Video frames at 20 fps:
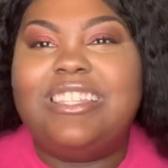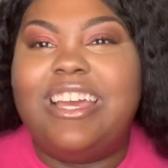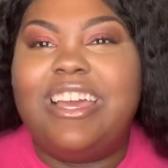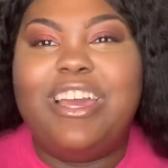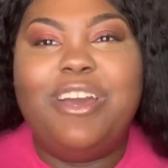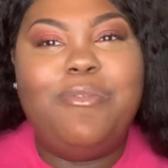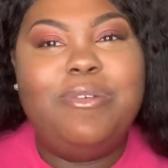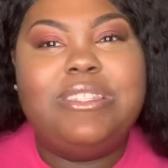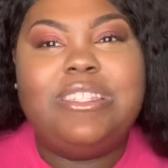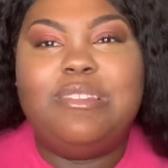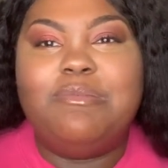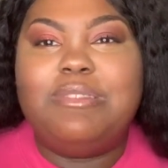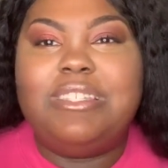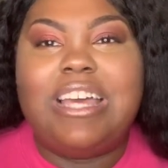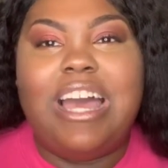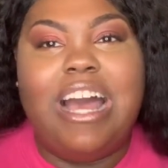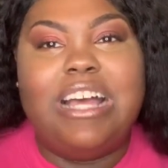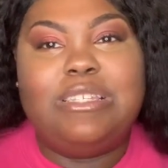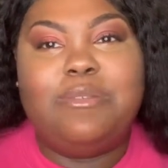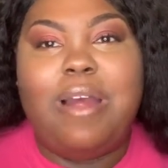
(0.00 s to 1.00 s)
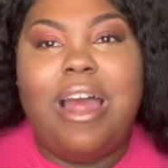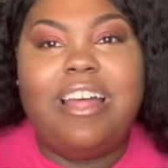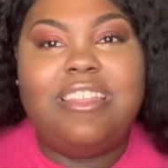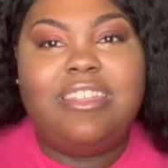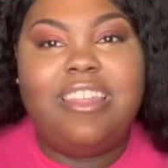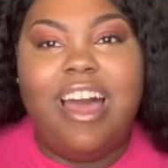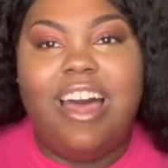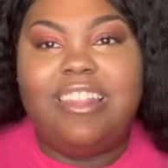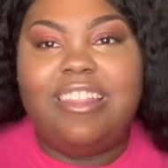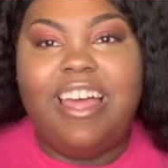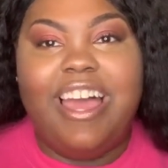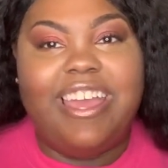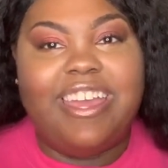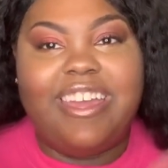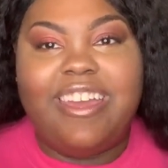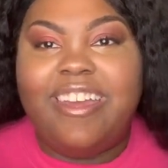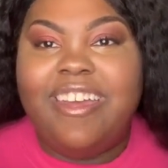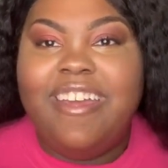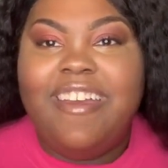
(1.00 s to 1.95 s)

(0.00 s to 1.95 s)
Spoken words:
like it was some times where I thought like